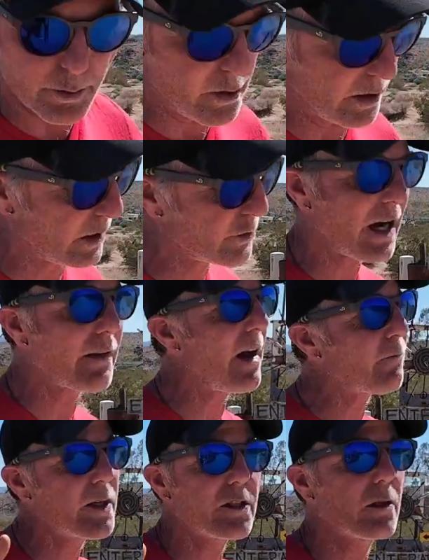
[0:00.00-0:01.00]
through here.
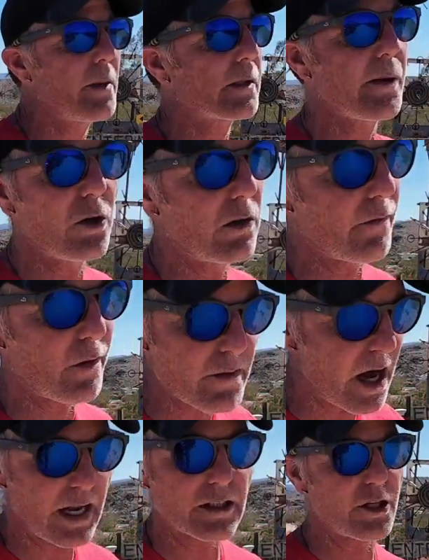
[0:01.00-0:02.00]
I've ridden dirt bikes my whole life. I'm
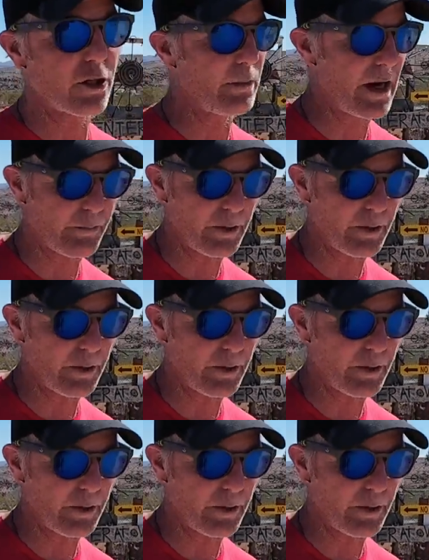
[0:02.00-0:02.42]
not anti-dirt bike,